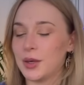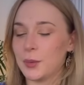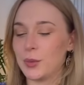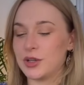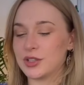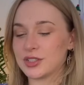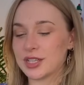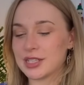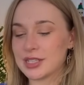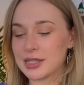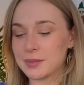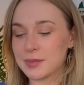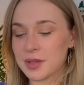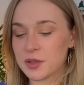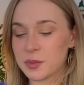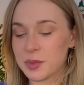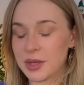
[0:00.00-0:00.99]
which can
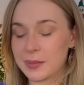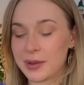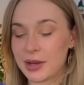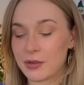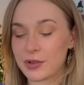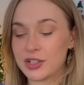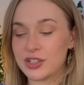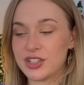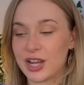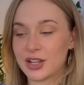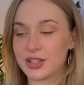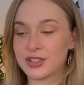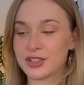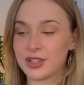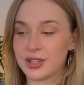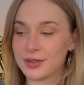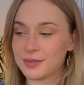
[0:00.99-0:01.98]
sometimes be about
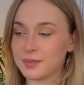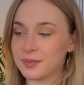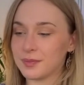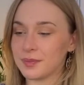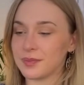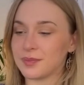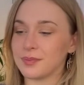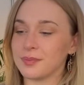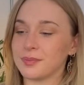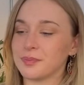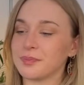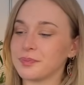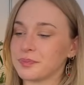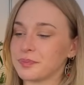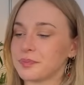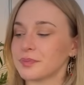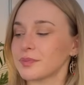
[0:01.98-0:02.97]
rejection.
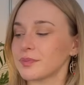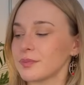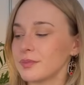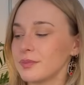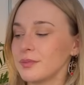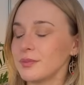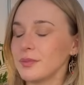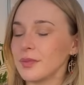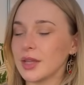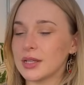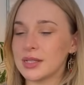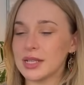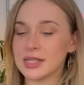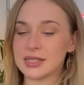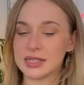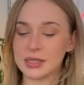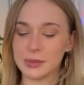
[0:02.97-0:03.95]

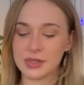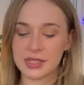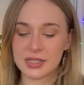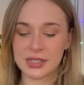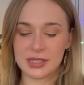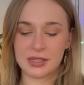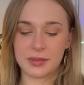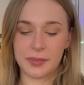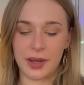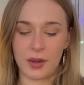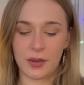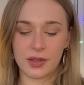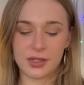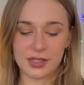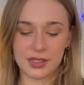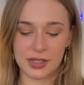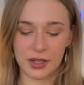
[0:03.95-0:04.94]
Let's see what this is about.
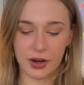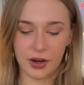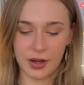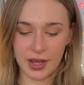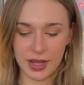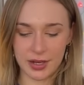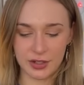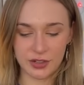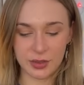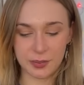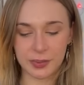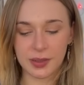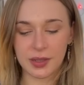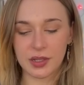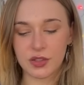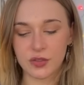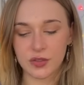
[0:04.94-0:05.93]
Let's see, current energy,
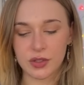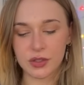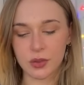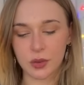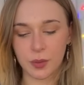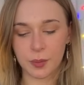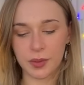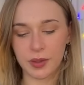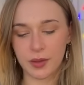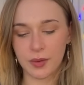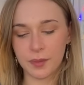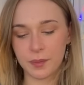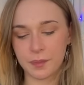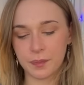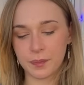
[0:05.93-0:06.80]
please, for Scorpio.